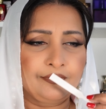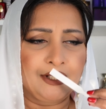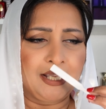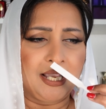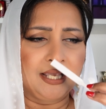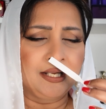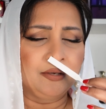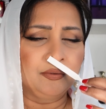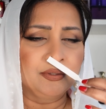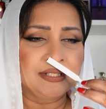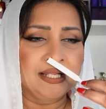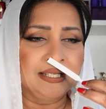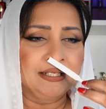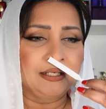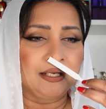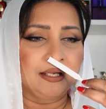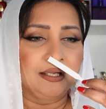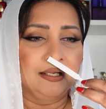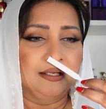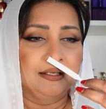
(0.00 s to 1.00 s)
and I was
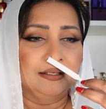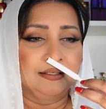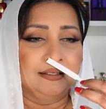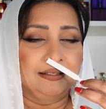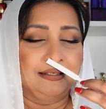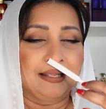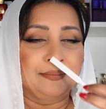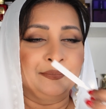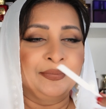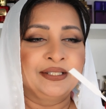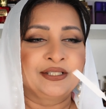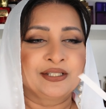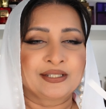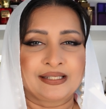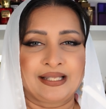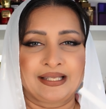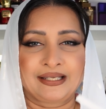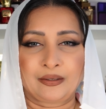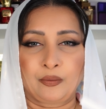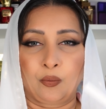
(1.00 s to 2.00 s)
like, let me just
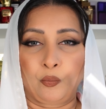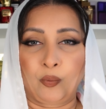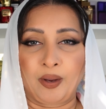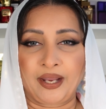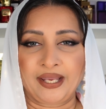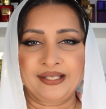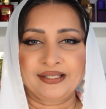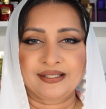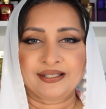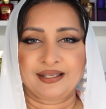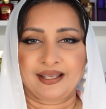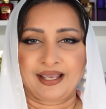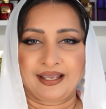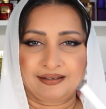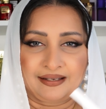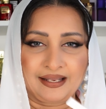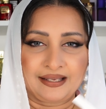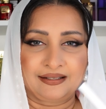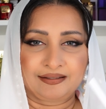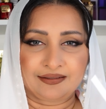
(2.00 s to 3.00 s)
like wait
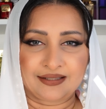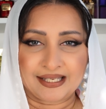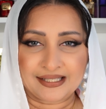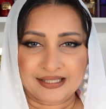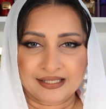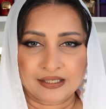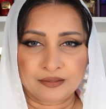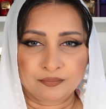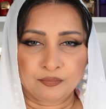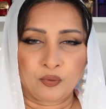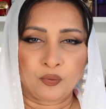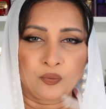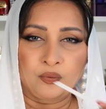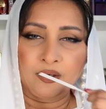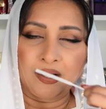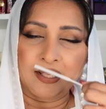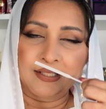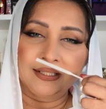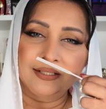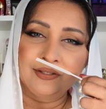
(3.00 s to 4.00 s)
and like test it
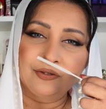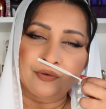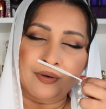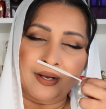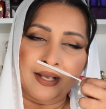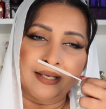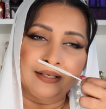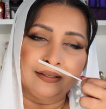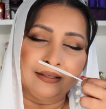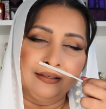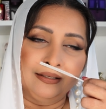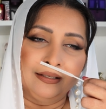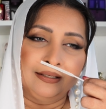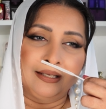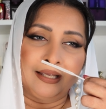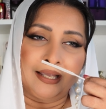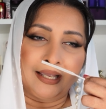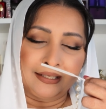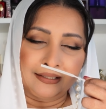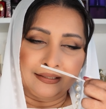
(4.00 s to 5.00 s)
more and then try it.
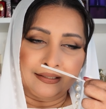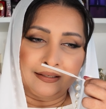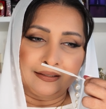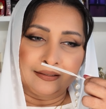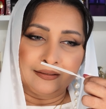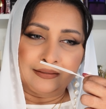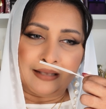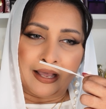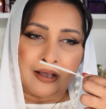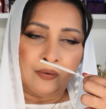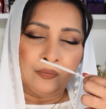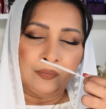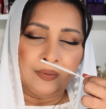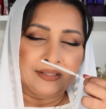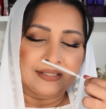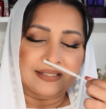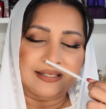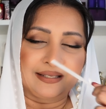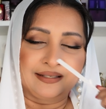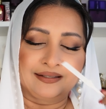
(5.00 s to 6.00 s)
And now
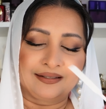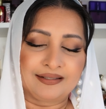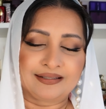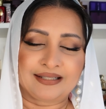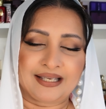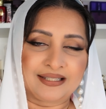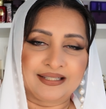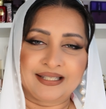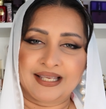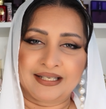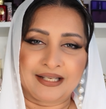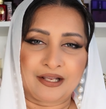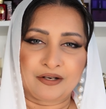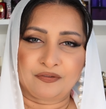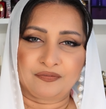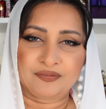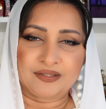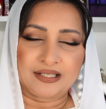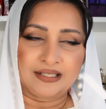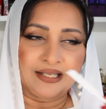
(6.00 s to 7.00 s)
it's like a 10 out
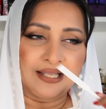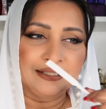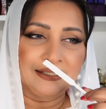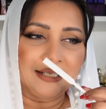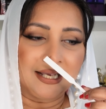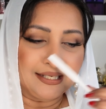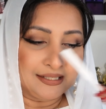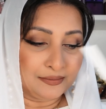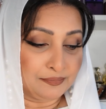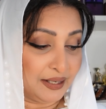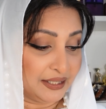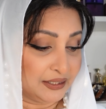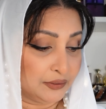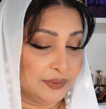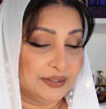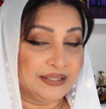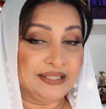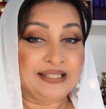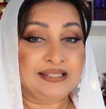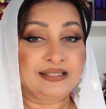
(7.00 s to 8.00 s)
of 10. And guys, by the
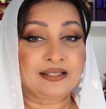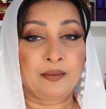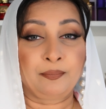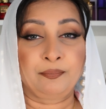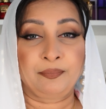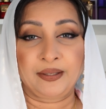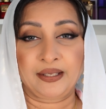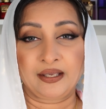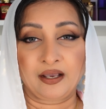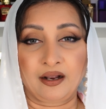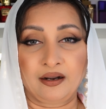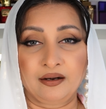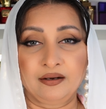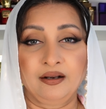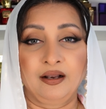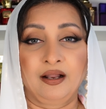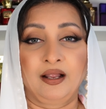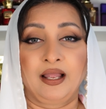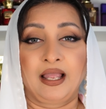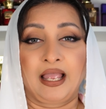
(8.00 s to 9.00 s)
way, these are
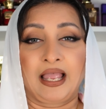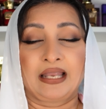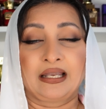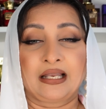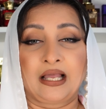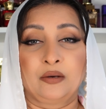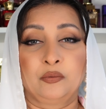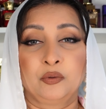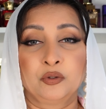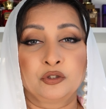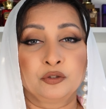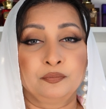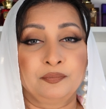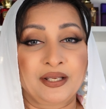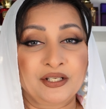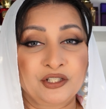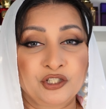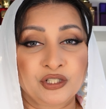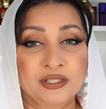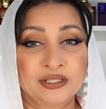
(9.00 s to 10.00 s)
PR, and I want to
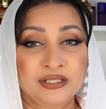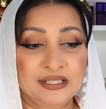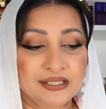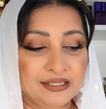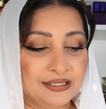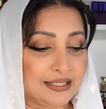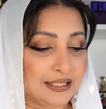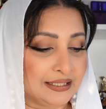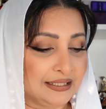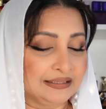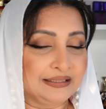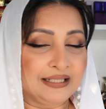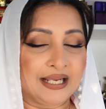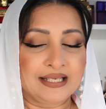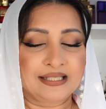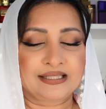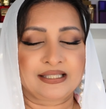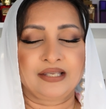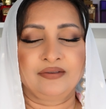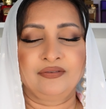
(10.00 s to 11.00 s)
mention this, that
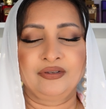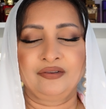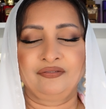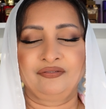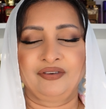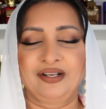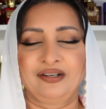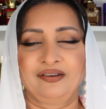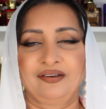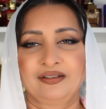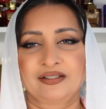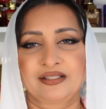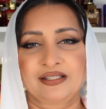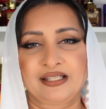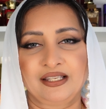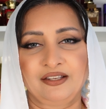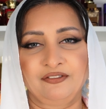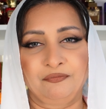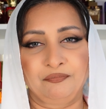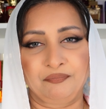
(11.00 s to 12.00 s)
guys, even if I
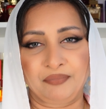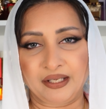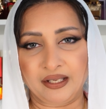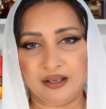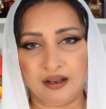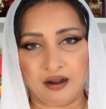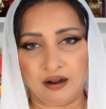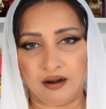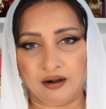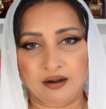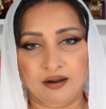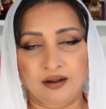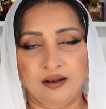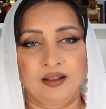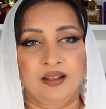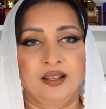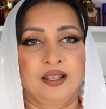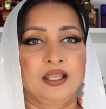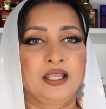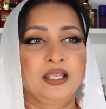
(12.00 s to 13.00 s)
receive PR,
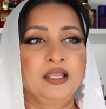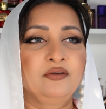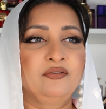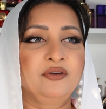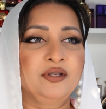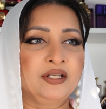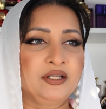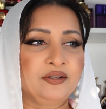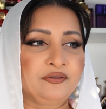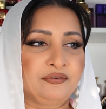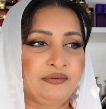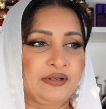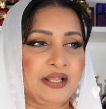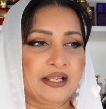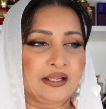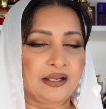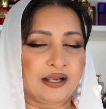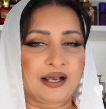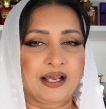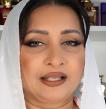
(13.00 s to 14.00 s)
even if
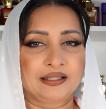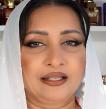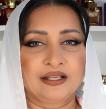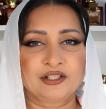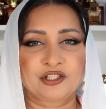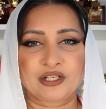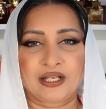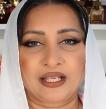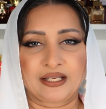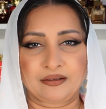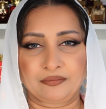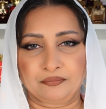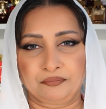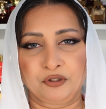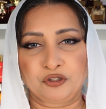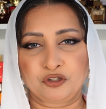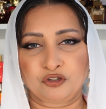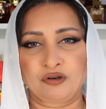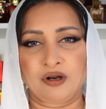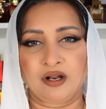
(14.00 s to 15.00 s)
like Khadlaj, like
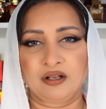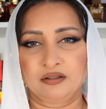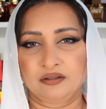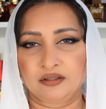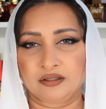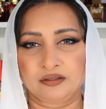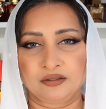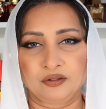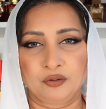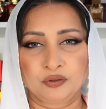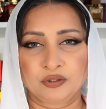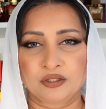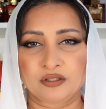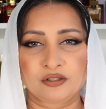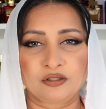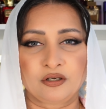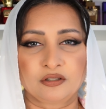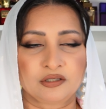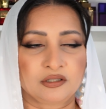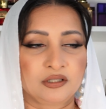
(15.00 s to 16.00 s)
Bushra, the owner's
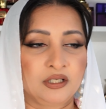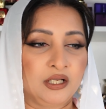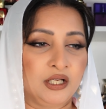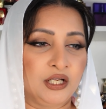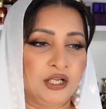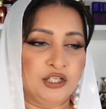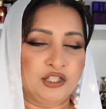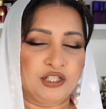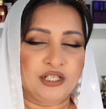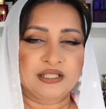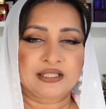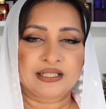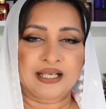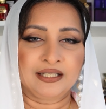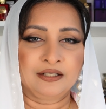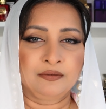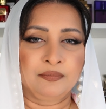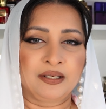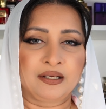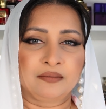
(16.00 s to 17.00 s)
daughter, she's
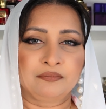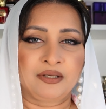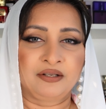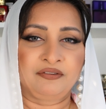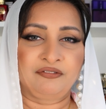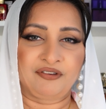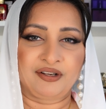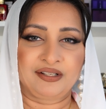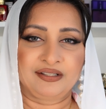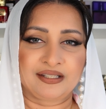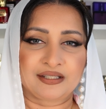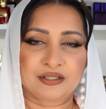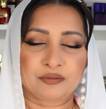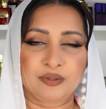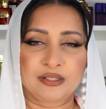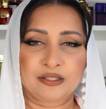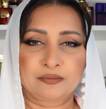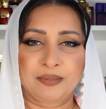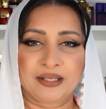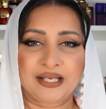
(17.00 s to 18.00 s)
kind of become my friend as
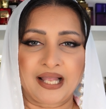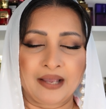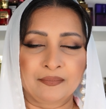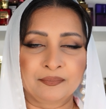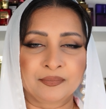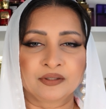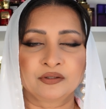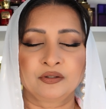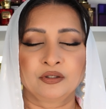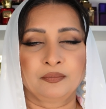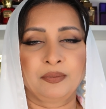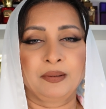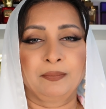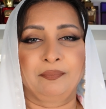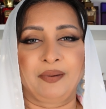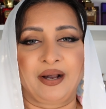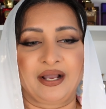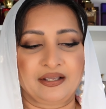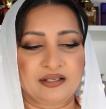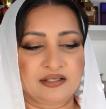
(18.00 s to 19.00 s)
well, but I'm not going to be
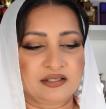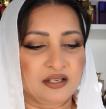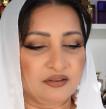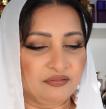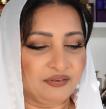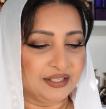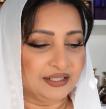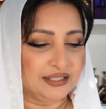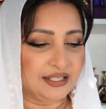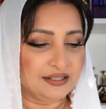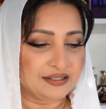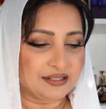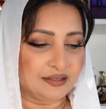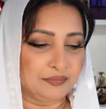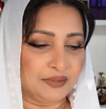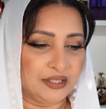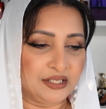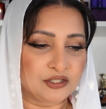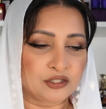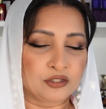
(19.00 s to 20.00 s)
biased. If I think
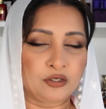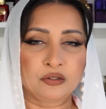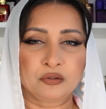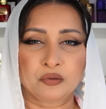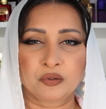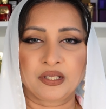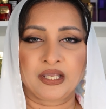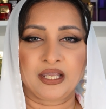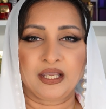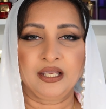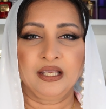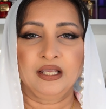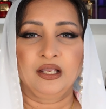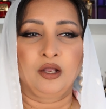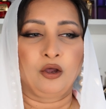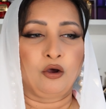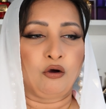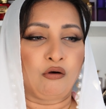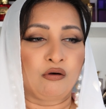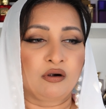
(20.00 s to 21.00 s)
something is not okay,
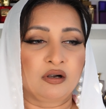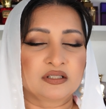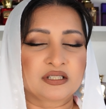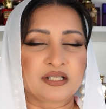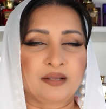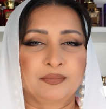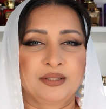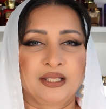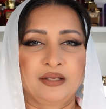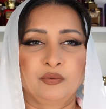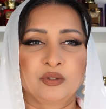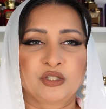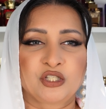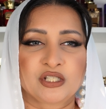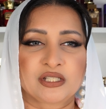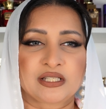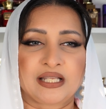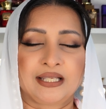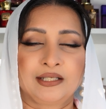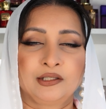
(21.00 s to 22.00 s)
or something which
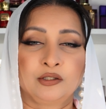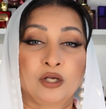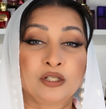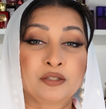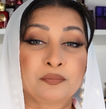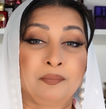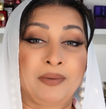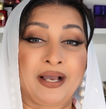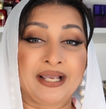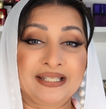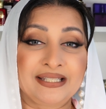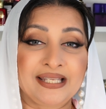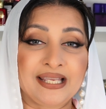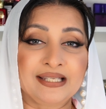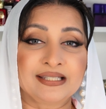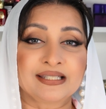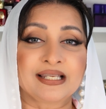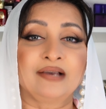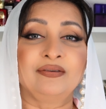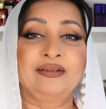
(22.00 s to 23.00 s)
is like not my
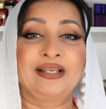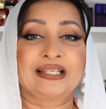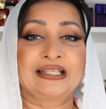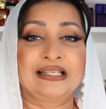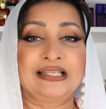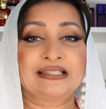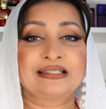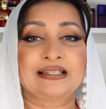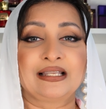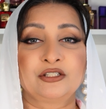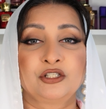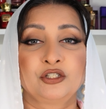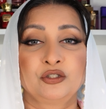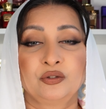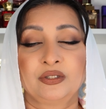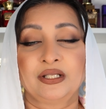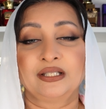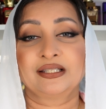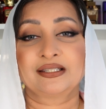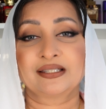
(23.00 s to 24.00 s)
taste, I will at least let you
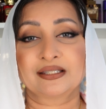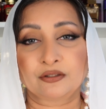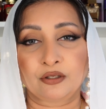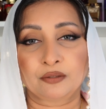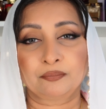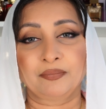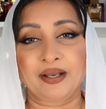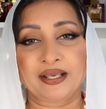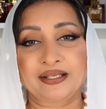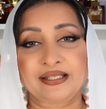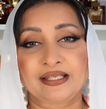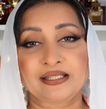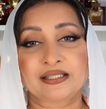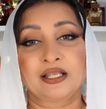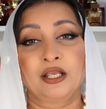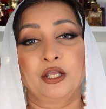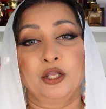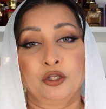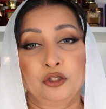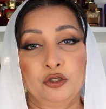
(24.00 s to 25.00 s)
know that this is not my taste.
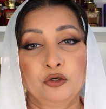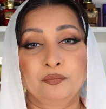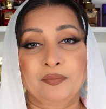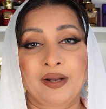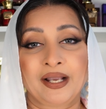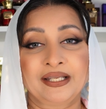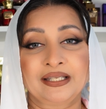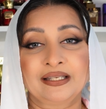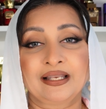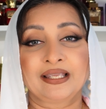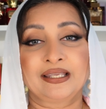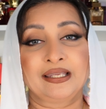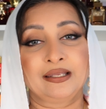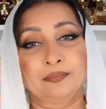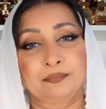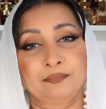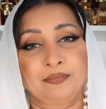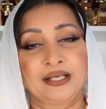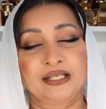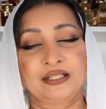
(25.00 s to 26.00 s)
You might like
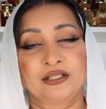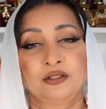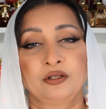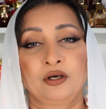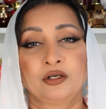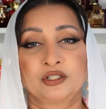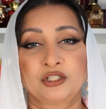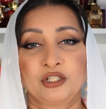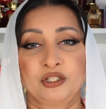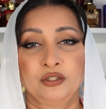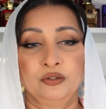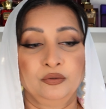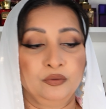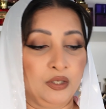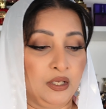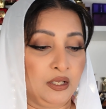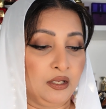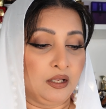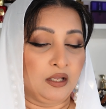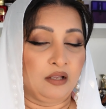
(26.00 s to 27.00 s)
it, might not, you know.
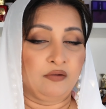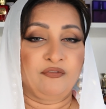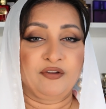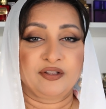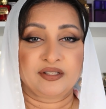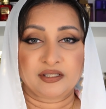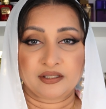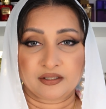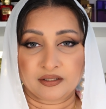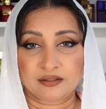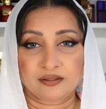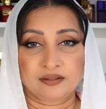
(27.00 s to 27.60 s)
If it's